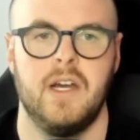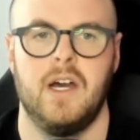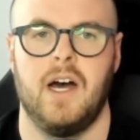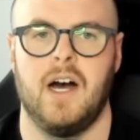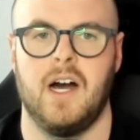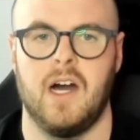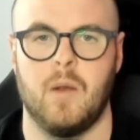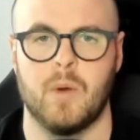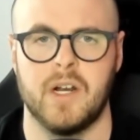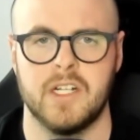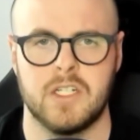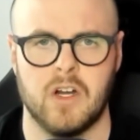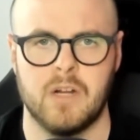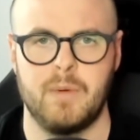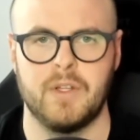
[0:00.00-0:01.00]
We're going to
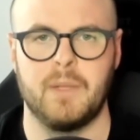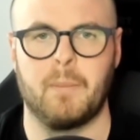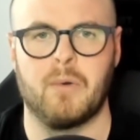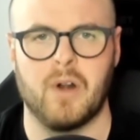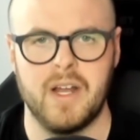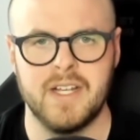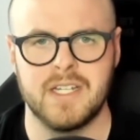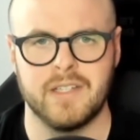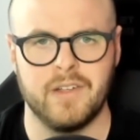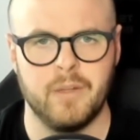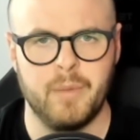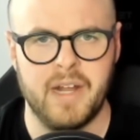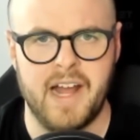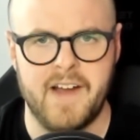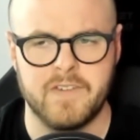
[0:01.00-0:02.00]
talk about the price a little
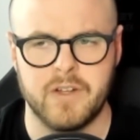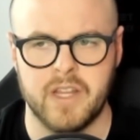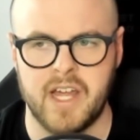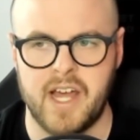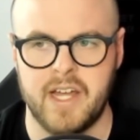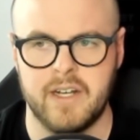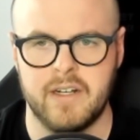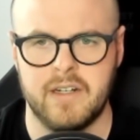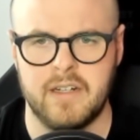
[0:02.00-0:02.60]
bit after that.